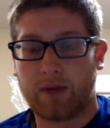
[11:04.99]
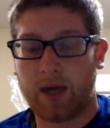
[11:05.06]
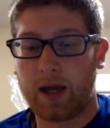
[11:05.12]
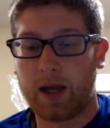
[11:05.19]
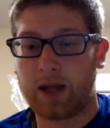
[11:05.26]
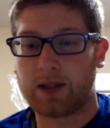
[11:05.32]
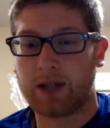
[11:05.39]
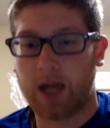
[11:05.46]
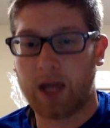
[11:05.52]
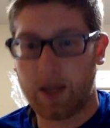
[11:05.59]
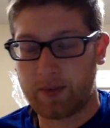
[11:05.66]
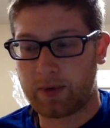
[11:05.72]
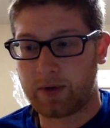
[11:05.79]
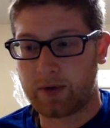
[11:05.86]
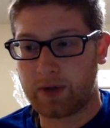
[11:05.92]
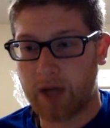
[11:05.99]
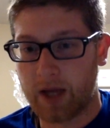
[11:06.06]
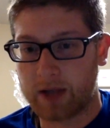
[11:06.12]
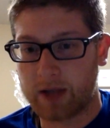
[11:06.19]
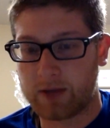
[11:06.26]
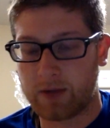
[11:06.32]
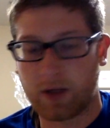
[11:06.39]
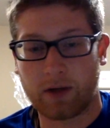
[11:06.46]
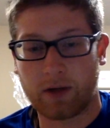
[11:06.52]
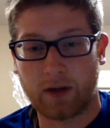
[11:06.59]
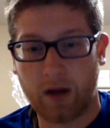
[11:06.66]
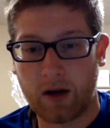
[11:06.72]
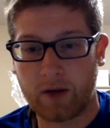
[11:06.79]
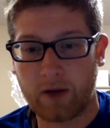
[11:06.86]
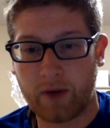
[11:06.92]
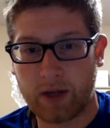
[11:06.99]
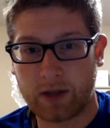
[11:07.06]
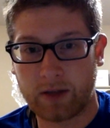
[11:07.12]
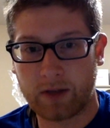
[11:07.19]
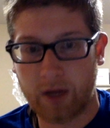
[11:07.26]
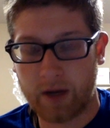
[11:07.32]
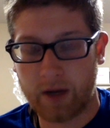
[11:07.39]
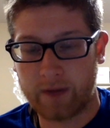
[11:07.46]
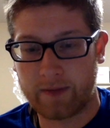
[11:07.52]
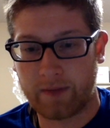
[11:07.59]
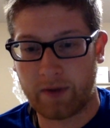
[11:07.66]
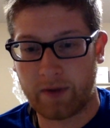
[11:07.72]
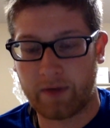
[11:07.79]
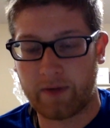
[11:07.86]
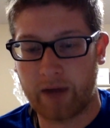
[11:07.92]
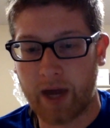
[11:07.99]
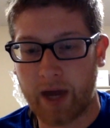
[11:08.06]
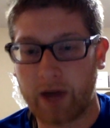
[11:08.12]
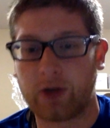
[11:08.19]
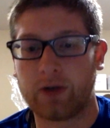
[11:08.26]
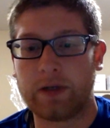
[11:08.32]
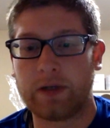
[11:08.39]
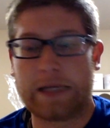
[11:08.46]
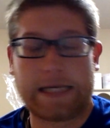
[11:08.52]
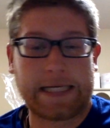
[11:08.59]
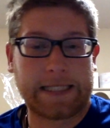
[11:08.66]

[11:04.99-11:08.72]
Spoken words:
And it's April, yes. We are a long ways away from the final